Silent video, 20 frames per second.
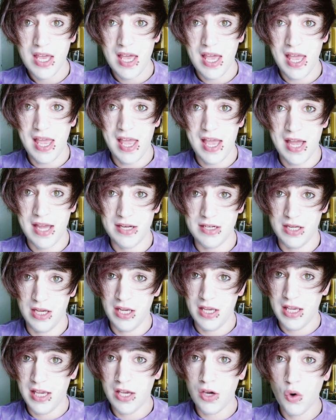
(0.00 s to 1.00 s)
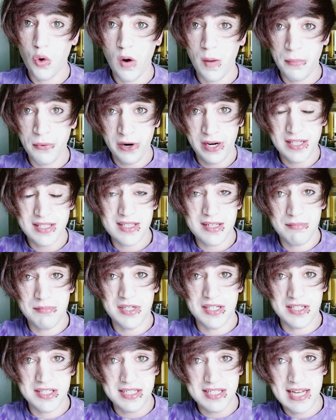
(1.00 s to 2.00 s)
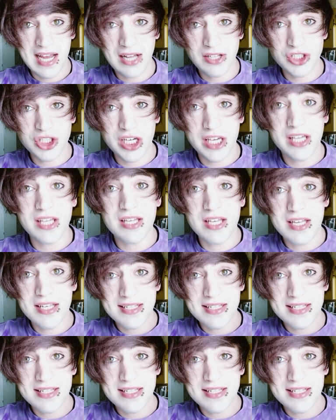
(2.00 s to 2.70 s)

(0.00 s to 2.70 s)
and incorporate some nostalgic